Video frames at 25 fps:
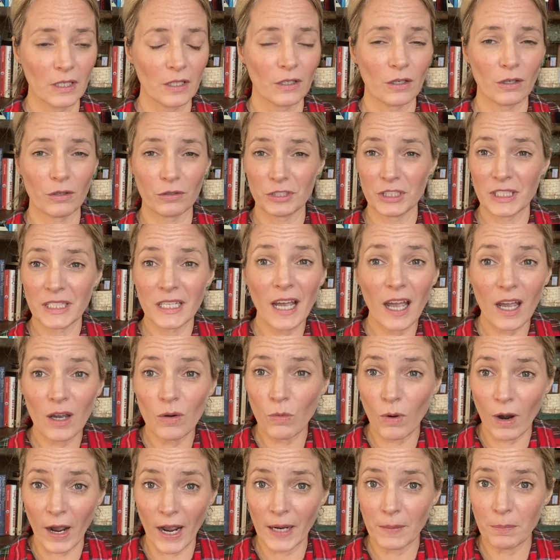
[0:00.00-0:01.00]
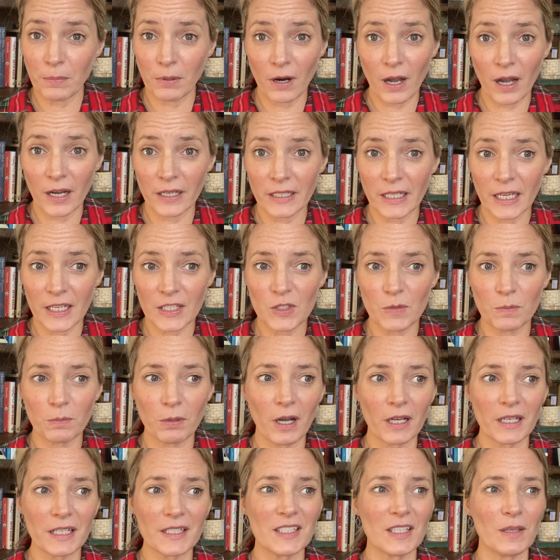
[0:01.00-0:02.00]
or DIY
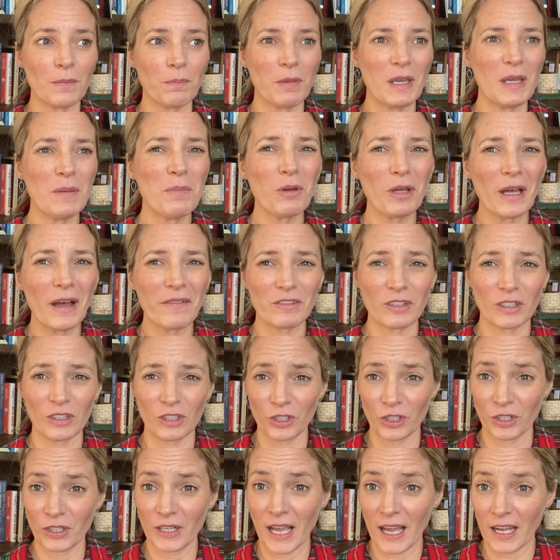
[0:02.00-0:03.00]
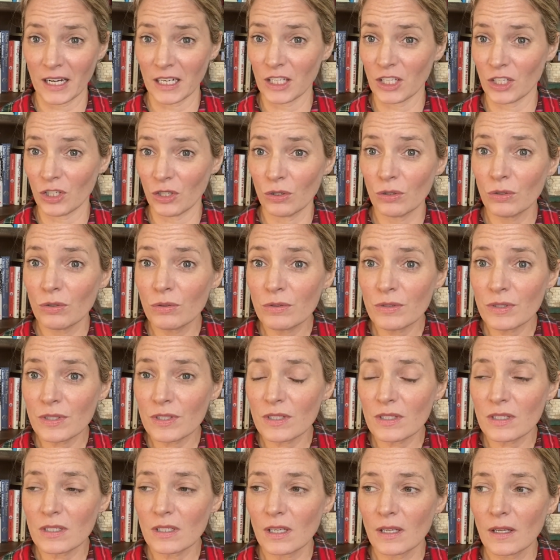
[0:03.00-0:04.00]
products that people have to learn how to
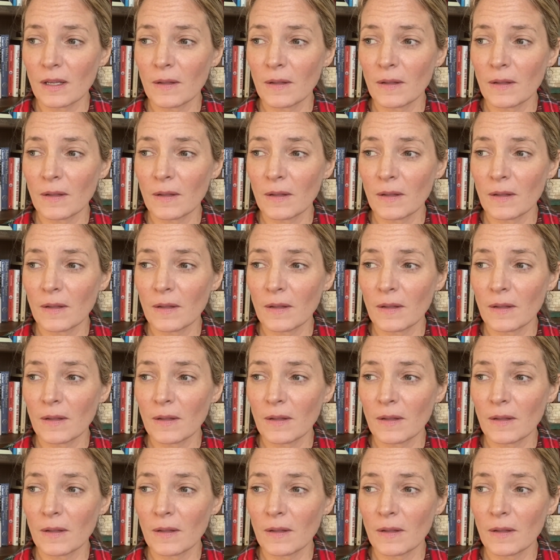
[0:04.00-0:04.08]
use,